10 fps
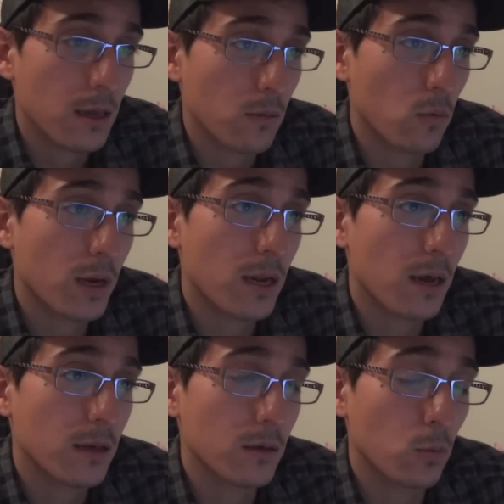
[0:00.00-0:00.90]
one
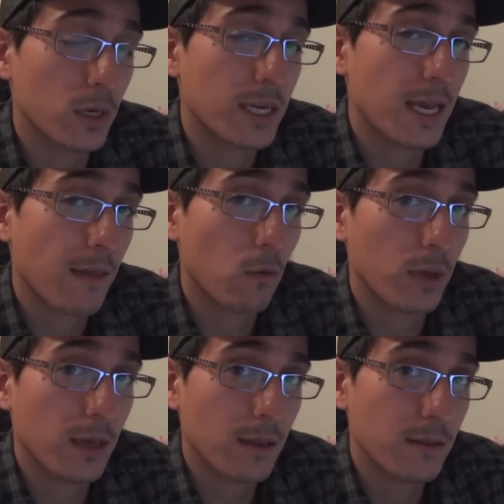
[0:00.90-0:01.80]
day on the
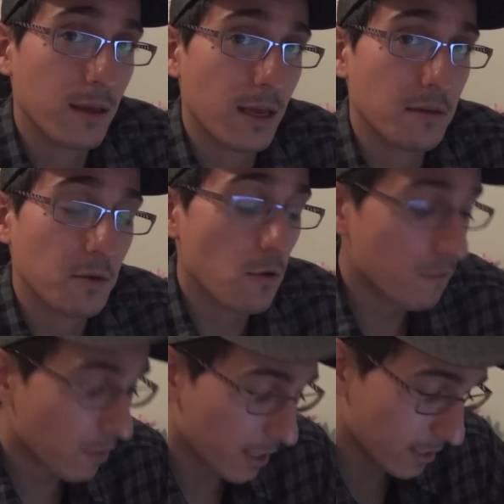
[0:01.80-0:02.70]
weekend, then go
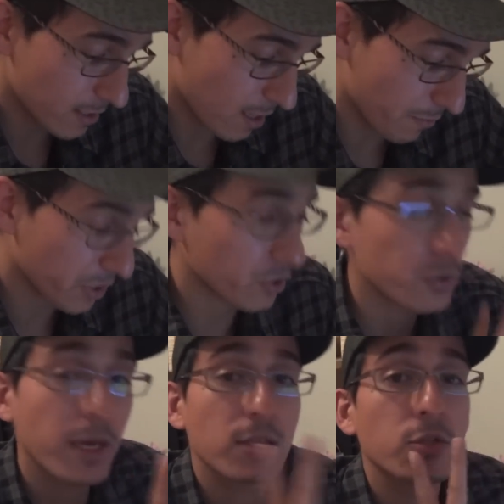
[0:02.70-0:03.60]
for it. But you
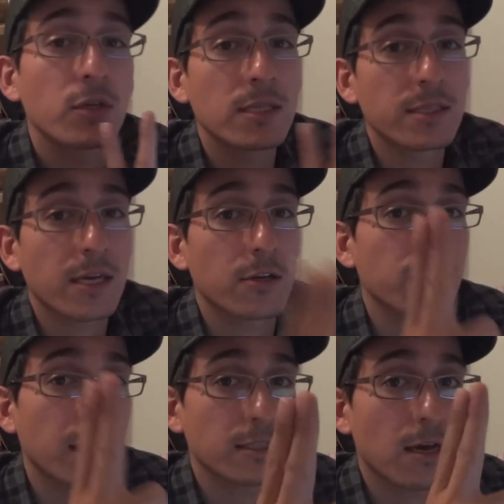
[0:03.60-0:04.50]
do get 2 consecutive
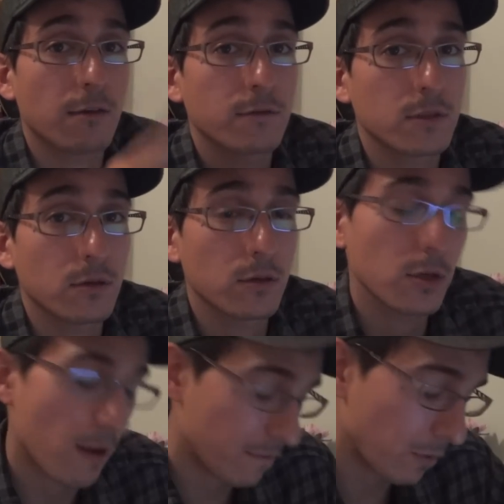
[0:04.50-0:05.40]
days off, so you
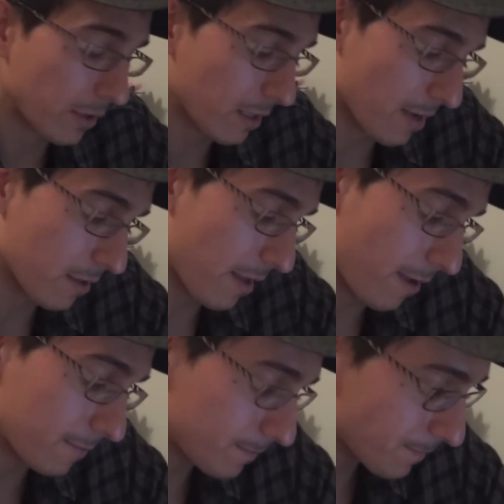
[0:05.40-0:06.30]
don't have to worry about that.